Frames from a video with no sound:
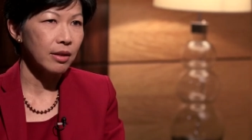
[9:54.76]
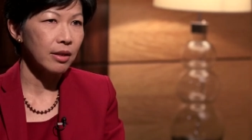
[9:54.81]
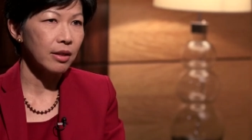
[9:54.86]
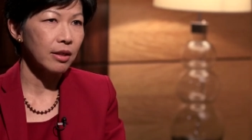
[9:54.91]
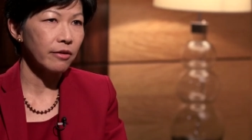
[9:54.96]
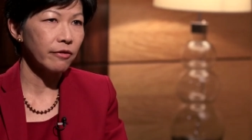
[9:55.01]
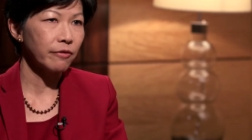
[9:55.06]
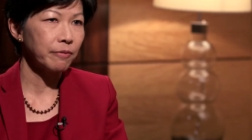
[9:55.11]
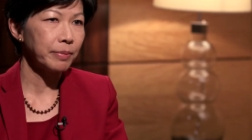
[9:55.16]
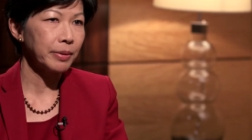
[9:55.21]

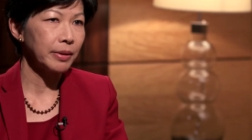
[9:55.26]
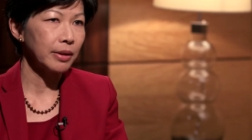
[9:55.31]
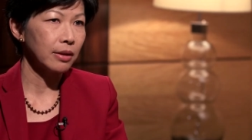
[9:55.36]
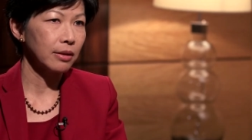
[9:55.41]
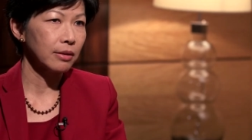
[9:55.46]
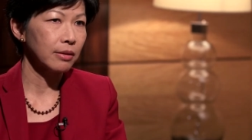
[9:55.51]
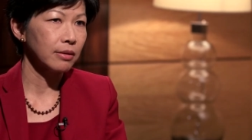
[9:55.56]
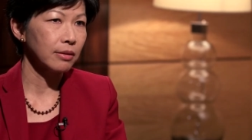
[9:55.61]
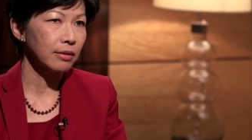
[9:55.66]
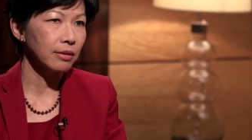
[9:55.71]
enough
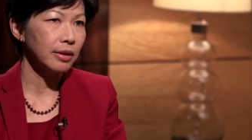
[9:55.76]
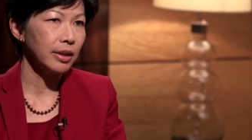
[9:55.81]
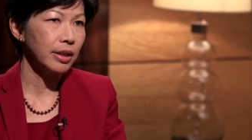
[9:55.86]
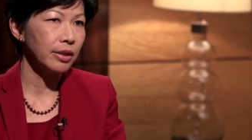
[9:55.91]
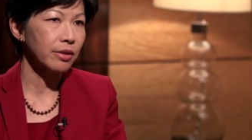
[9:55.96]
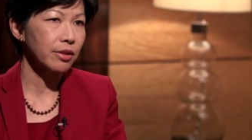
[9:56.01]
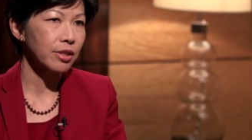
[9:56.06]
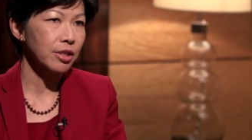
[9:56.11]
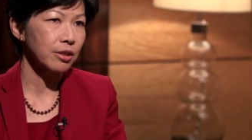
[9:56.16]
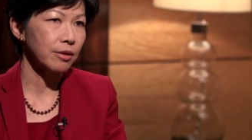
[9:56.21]
political
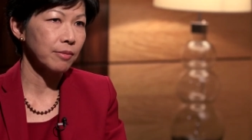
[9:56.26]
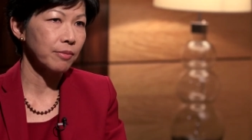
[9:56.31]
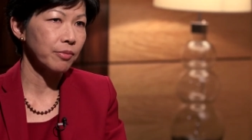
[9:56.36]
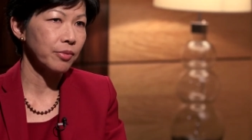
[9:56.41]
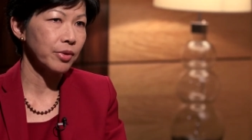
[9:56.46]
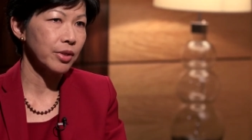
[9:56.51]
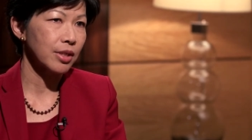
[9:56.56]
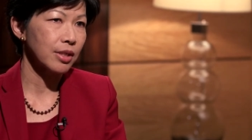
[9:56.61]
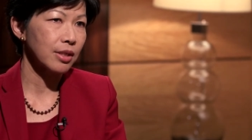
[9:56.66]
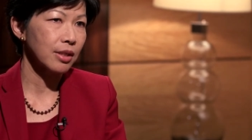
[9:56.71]
leadership,
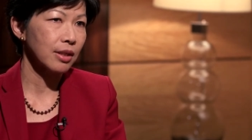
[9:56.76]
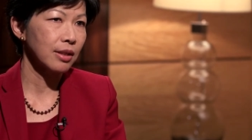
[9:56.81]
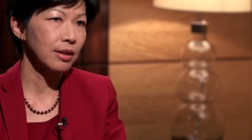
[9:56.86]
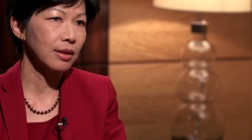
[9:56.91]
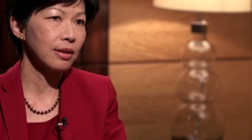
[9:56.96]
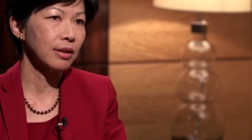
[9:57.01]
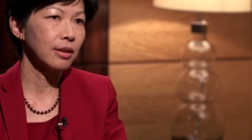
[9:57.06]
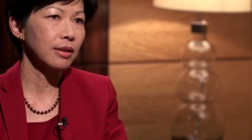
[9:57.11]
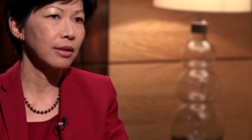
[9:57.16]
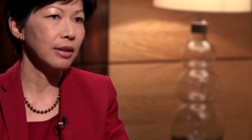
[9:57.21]
which
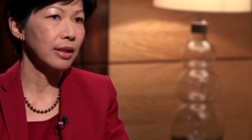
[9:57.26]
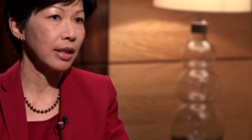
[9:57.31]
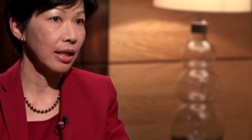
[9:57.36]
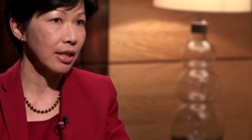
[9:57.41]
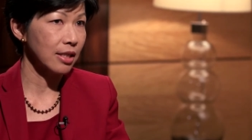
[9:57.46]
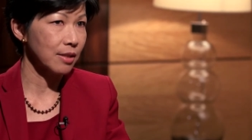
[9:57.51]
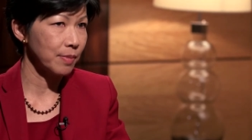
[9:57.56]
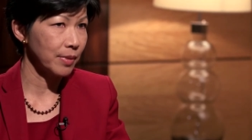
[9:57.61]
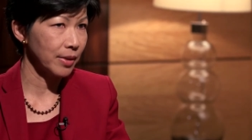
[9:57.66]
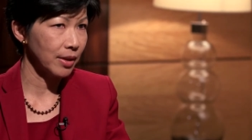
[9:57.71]
clearly
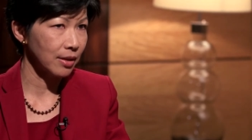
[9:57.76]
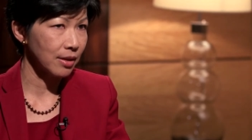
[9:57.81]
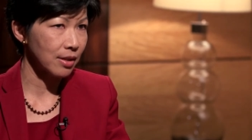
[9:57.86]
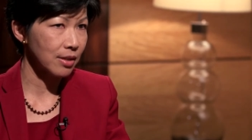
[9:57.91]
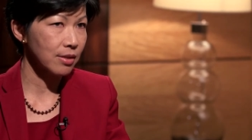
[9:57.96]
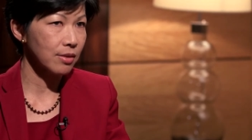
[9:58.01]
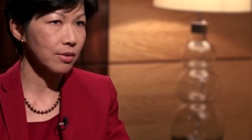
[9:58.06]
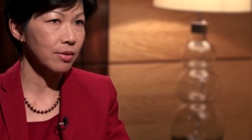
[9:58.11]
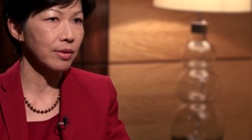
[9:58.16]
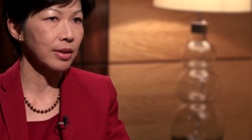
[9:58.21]
has been
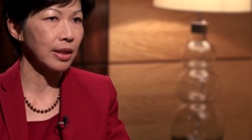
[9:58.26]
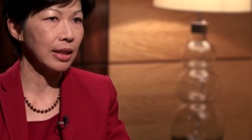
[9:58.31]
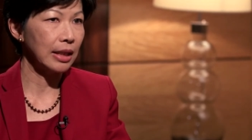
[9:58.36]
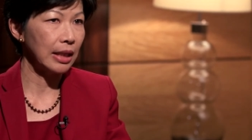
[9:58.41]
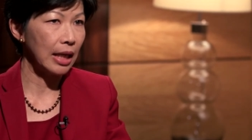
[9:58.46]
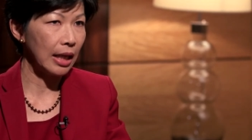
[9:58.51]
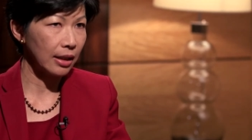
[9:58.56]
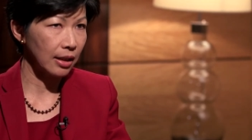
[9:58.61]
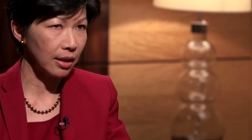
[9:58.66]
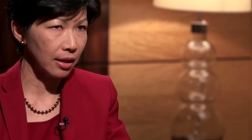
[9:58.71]
sorely
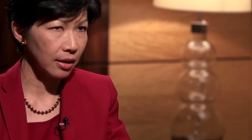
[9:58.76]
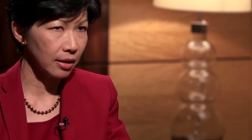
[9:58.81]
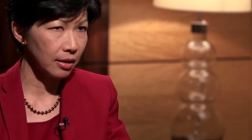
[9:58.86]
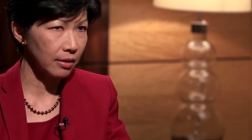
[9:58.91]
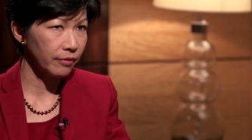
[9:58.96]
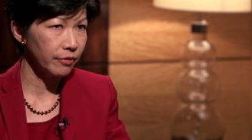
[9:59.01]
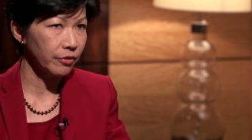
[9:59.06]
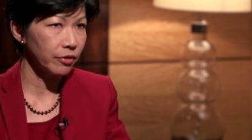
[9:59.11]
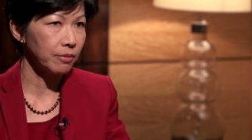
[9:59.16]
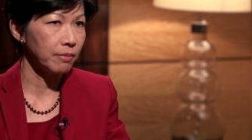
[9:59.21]

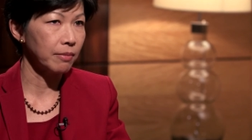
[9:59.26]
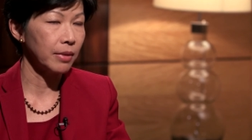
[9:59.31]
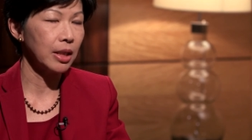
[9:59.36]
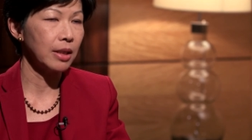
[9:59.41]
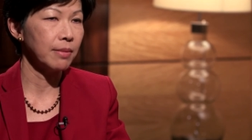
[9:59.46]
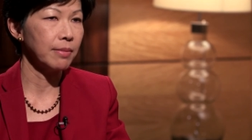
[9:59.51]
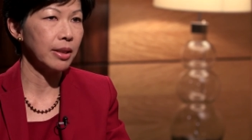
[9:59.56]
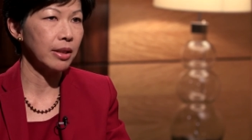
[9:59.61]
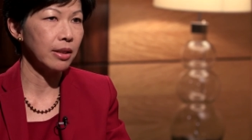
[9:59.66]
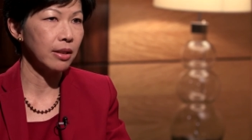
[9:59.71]
lacking for
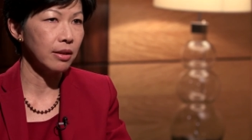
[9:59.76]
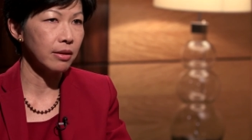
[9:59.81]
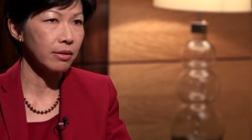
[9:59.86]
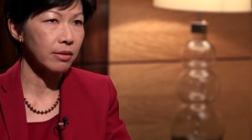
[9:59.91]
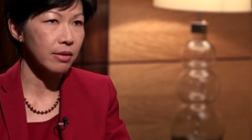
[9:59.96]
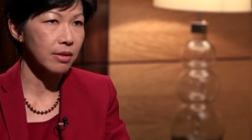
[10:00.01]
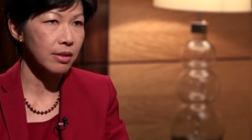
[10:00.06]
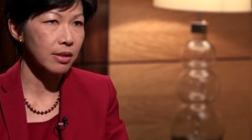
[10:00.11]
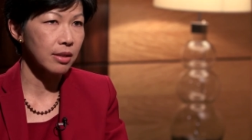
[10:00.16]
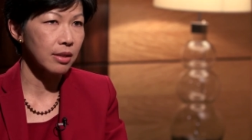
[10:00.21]
many, many
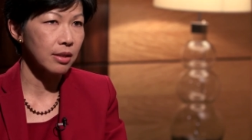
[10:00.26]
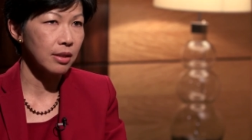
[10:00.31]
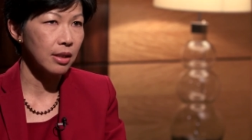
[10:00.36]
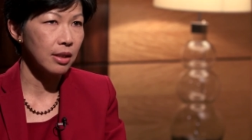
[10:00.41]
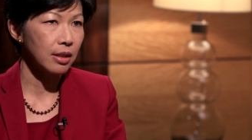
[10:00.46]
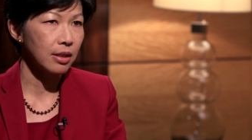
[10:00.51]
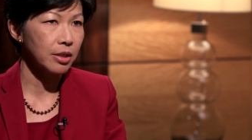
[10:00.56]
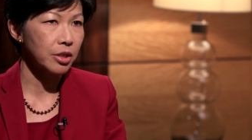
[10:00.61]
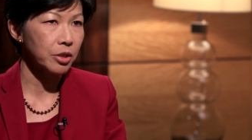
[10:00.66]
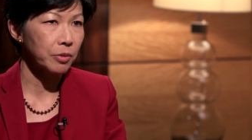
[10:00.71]
years in,
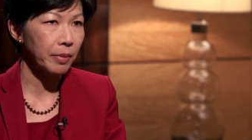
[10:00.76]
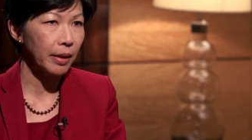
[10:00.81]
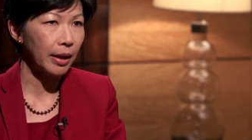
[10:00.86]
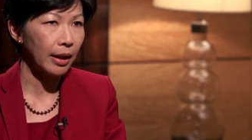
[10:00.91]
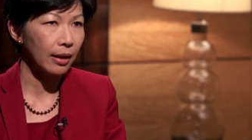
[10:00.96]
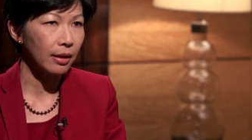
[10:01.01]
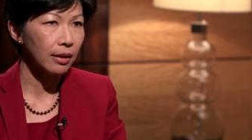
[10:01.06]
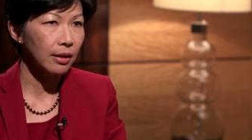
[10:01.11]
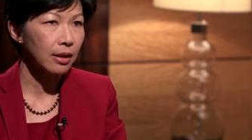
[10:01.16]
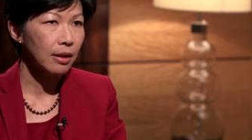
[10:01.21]
in
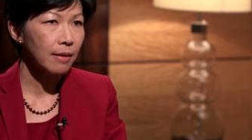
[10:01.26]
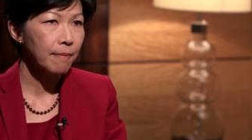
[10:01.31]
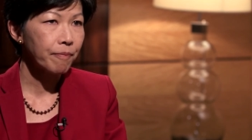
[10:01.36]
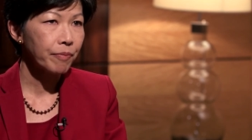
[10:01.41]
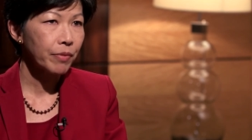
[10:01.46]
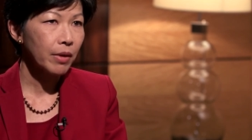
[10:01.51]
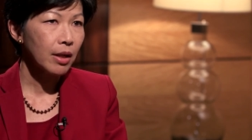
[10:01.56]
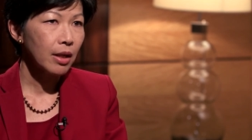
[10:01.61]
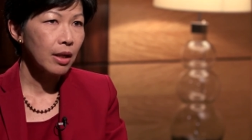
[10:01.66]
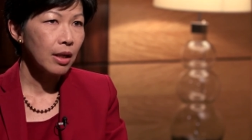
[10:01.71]
Japan.
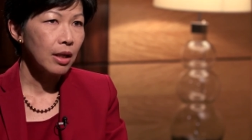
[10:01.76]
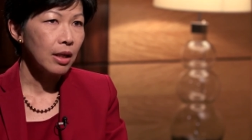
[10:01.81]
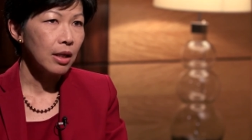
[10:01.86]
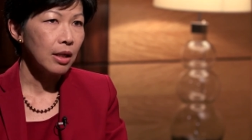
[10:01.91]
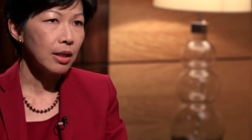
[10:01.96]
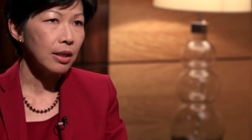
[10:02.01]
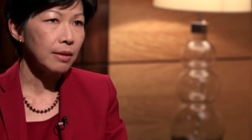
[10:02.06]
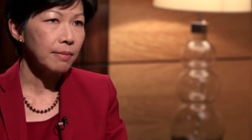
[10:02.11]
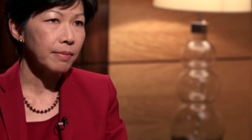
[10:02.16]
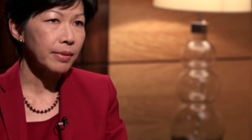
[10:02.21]

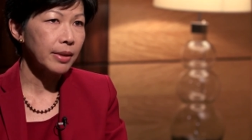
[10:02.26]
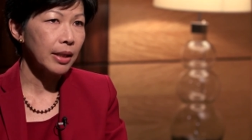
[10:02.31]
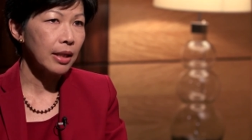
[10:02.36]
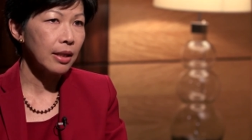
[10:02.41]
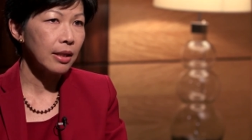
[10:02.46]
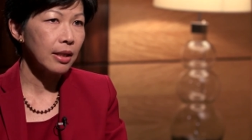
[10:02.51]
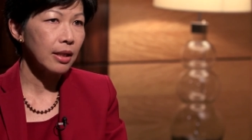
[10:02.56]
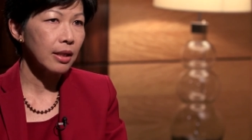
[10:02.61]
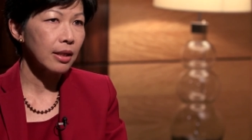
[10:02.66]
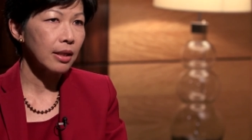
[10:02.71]
Um, but I
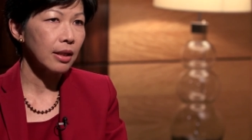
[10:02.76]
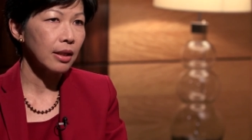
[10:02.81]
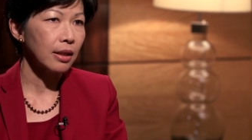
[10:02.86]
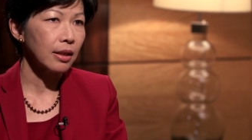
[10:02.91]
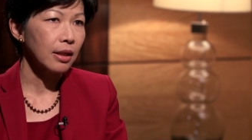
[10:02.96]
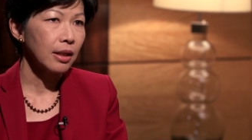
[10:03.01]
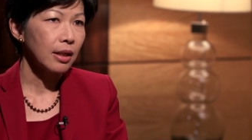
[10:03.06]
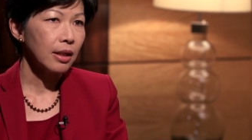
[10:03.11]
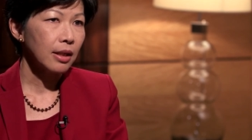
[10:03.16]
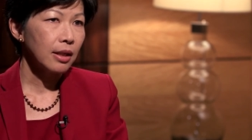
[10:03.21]
think
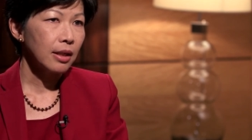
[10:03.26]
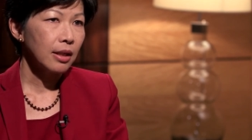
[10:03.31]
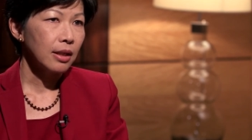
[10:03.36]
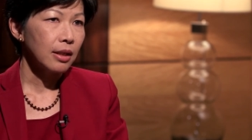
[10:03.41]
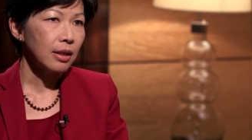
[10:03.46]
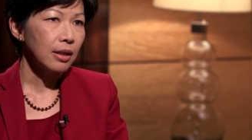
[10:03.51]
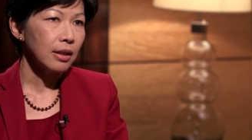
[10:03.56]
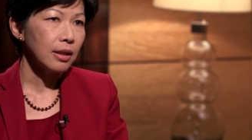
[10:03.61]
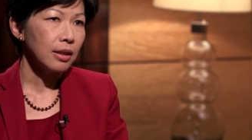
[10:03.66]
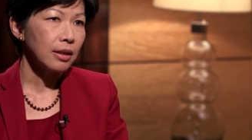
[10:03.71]
that
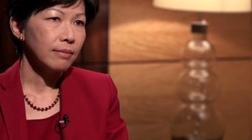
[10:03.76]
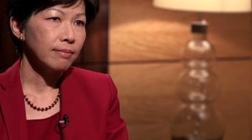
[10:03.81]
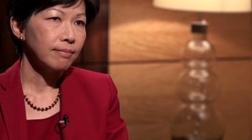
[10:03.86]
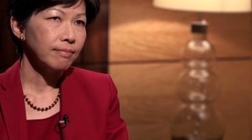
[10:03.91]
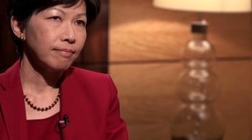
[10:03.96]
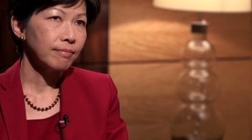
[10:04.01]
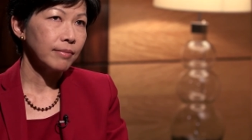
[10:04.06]
um,